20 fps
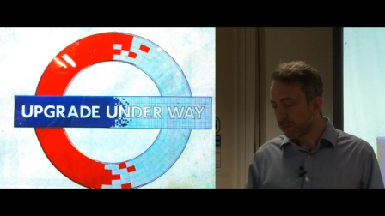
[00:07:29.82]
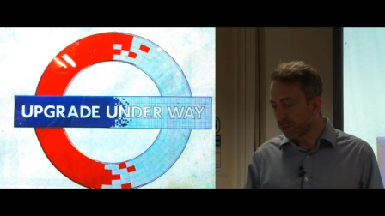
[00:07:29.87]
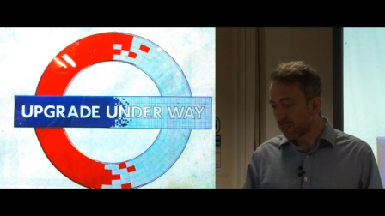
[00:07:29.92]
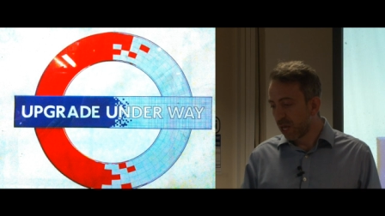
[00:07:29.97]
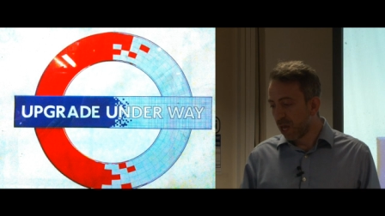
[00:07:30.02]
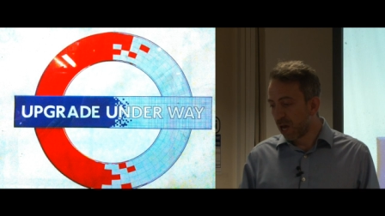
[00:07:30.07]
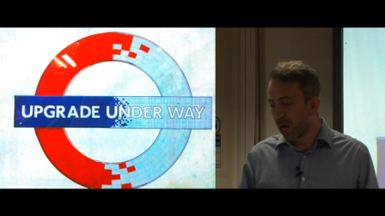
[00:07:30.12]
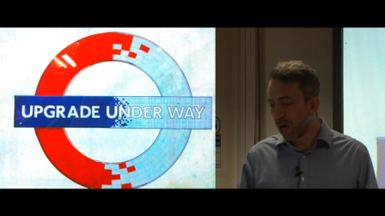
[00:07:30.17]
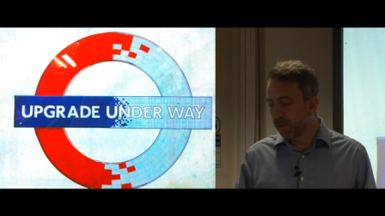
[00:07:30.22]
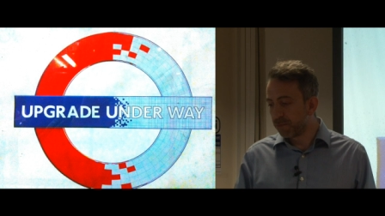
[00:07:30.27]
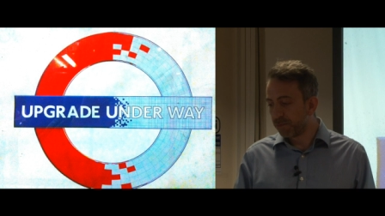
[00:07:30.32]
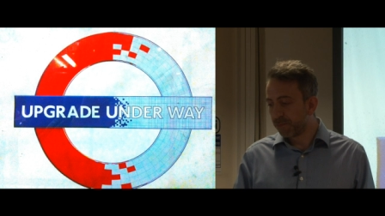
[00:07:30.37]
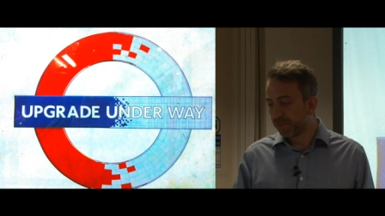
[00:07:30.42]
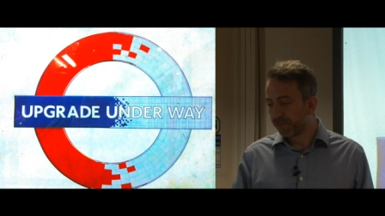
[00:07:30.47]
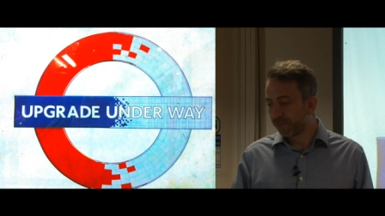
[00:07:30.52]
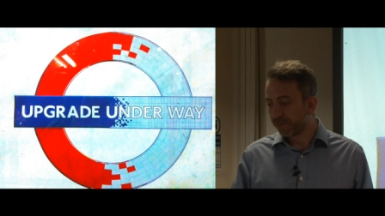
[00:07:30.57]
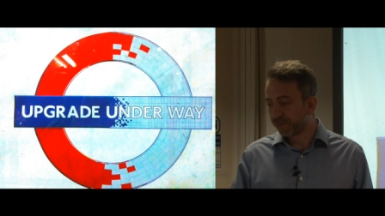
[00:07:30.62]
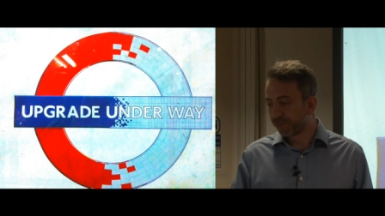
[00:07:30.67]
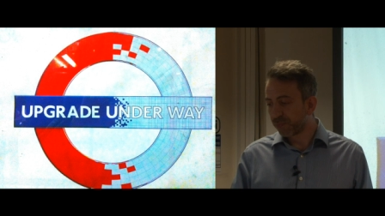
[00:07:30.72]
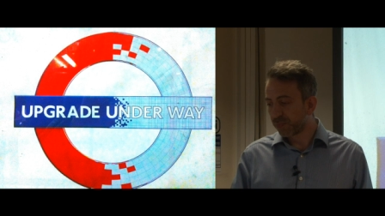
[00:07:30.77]

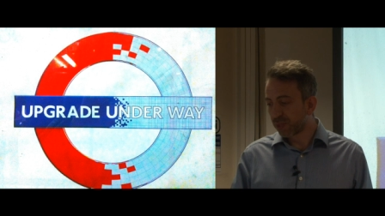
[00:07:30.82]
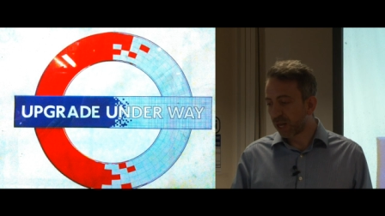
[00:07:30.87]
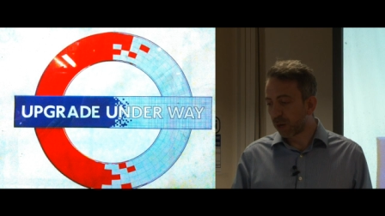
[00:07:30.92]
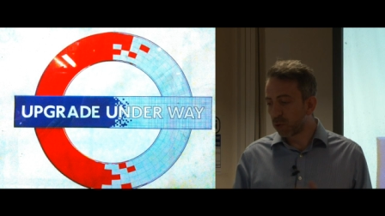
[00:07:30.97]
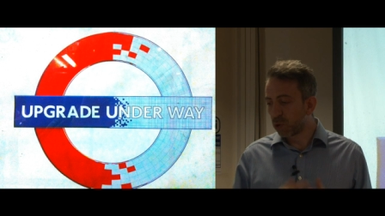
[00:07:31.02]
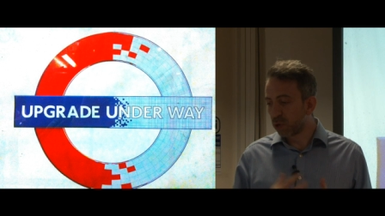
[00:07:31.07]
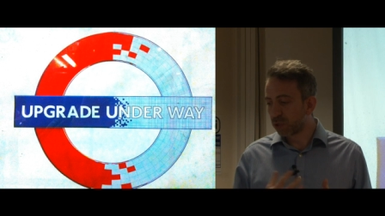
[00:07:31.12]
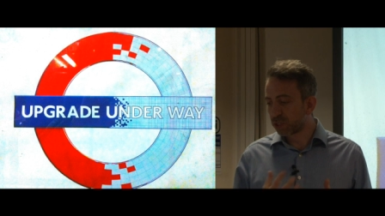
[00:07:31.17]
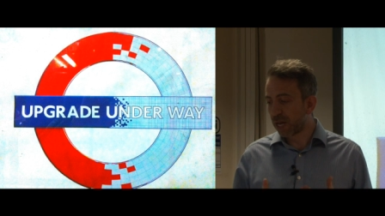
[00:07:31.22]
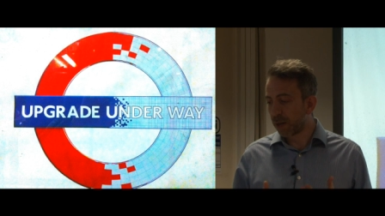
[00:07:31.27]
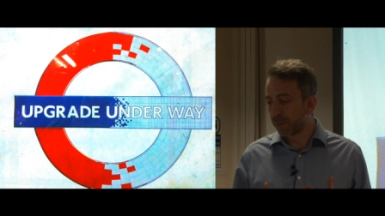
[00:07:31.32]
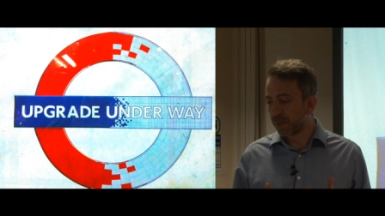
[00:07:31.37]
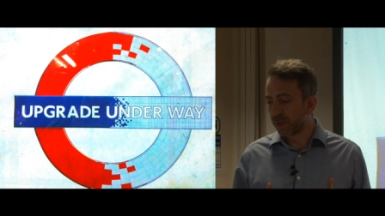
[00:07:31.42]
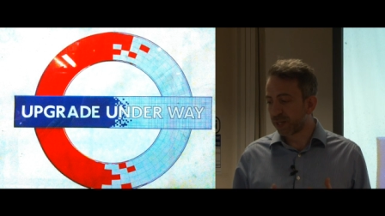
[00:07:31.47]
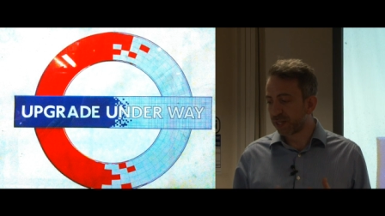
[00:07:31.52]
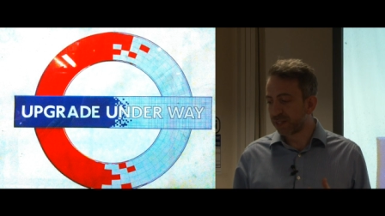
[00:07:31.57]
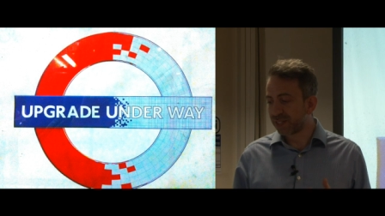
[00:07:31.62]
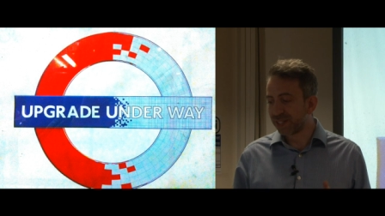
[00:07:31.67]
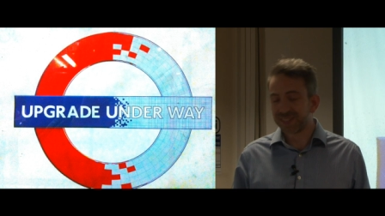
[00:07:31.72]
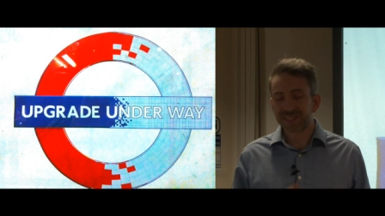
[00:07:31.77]
Now what's happening
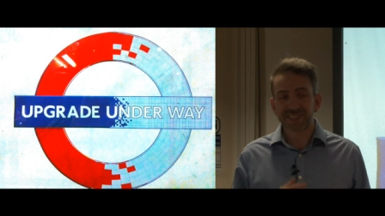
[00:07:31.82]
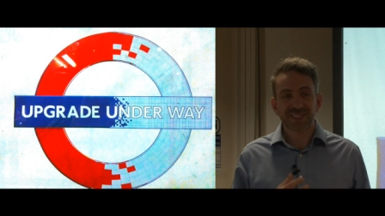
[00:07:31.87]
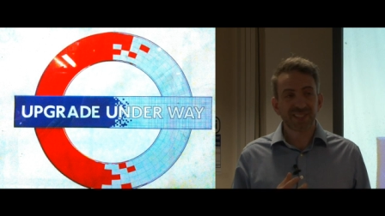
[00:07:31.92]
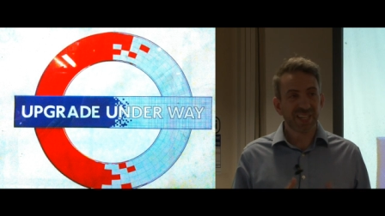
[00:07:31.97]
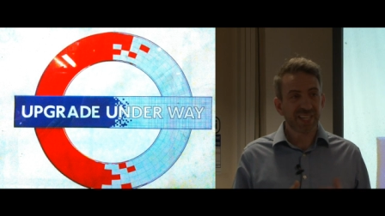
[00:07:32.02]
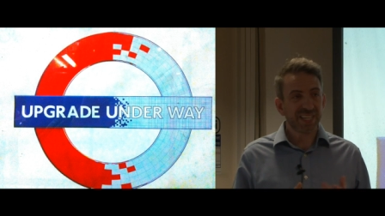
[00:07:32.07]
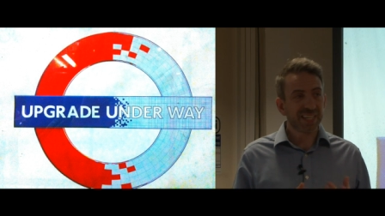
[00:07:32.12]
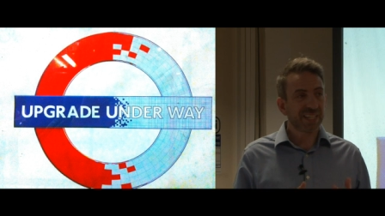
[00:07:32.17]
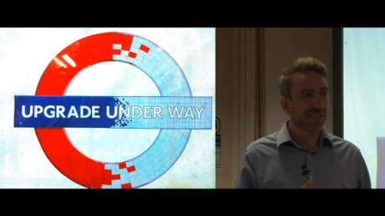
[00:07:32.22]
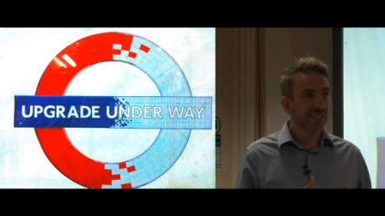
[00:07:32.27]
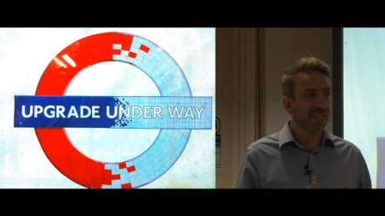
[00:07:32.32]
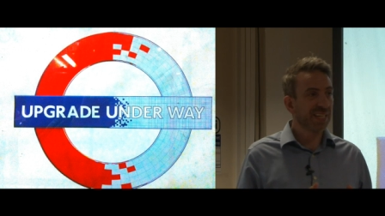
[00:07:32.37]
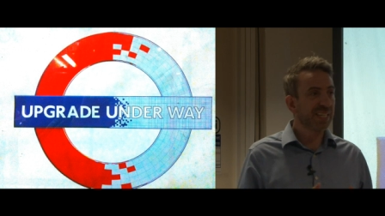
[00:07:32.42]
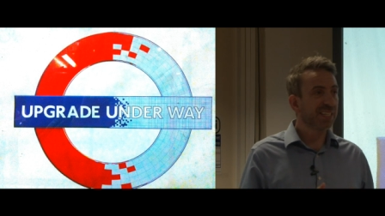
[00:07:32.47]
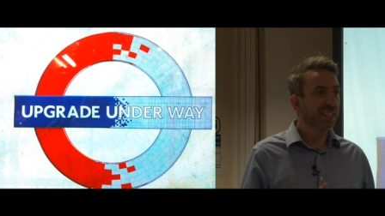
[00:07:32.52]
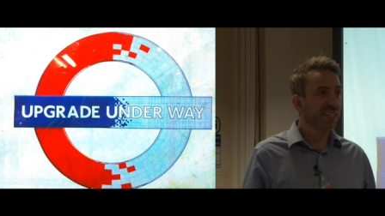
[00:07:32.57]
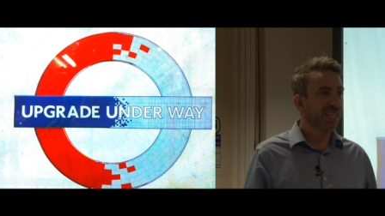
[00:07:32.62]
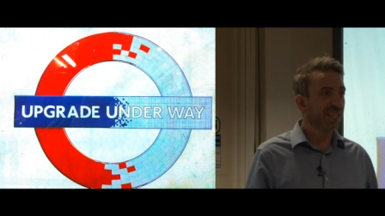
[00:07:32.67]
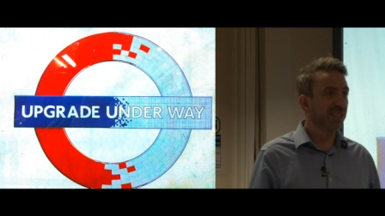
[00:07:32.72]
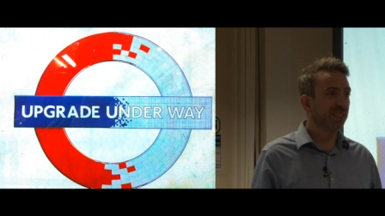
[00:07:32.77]
is in the teen years,